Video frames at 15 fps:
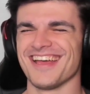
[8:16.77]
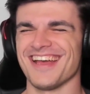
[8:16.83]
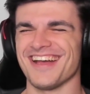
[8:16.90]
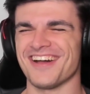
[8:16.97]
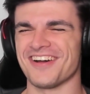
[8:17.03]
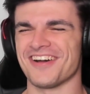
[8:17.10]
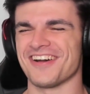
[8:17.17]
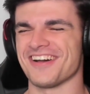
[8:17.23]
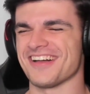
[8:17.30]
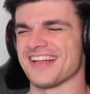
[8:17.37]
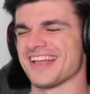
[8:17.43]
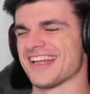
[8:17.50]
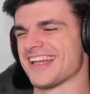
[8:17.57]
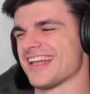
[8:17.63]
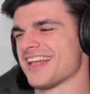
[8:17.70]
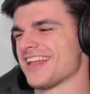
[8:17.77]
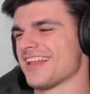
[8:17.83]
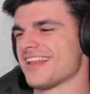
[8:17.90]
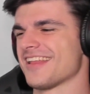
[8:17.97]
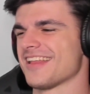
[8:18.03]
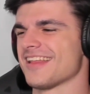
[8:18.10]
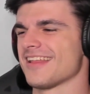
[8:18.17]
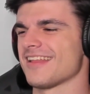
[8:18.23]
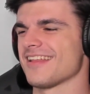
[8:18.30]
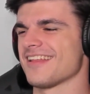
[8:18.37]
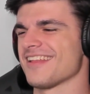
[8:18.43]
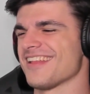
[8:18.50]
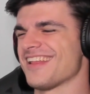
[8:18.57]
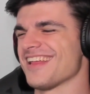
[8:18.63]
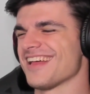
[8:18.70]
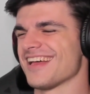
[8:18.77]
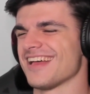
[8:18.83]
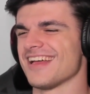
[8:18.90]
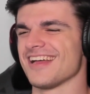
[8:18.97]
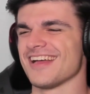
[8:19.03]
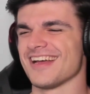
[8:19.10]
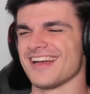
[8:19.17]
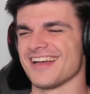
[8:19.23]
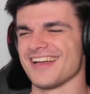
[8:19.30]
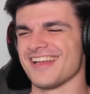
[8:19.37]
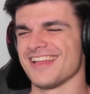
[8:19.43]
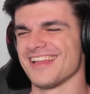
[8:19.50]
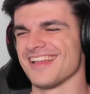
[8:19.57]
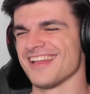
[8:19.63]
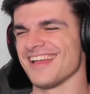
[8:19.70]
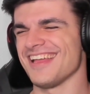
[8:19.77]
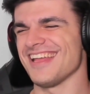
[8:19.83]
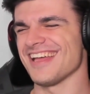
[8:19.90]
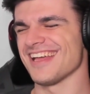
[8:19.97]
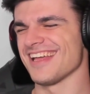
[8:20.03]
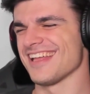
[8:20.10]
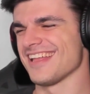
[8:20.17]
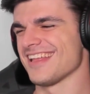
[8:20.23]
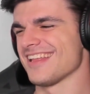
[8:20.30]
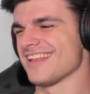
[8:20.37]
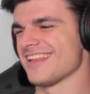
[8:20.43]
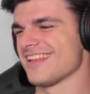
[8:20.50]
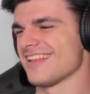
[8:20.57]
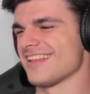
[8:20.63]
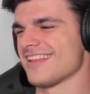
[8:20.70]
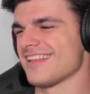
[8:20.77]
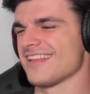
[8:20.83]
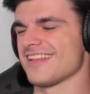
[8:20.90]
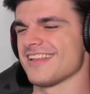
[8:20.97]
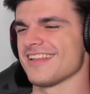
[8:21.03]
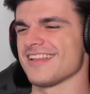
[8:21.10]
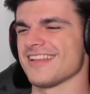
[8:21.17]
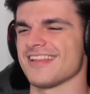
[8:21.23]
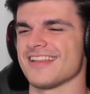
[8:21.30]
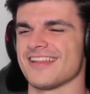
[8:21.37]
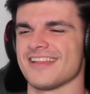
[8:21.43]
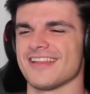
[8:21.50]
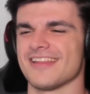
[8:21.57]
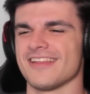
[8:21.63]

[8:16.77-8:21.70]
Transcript: Aw. He's never gonna wash it. He's also gonna sleep with it every night.